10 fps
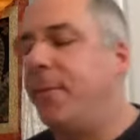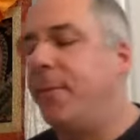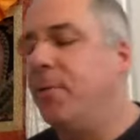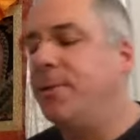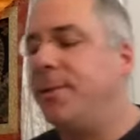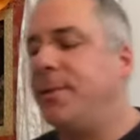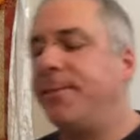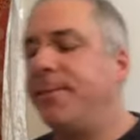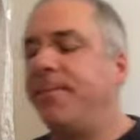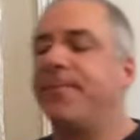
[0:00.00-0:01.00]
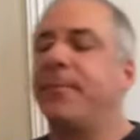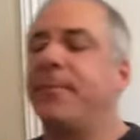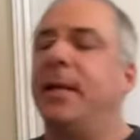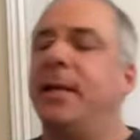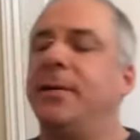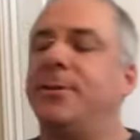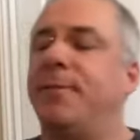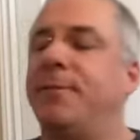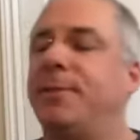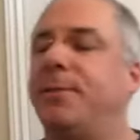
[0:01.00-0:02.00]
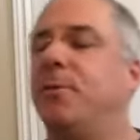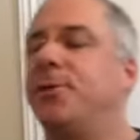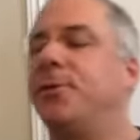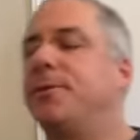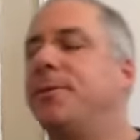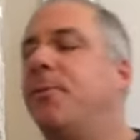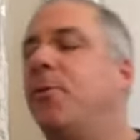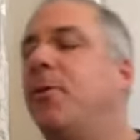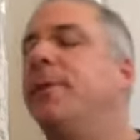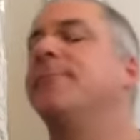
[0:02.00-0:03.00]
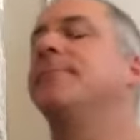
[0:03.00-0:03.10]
the most, sort of as emotional support.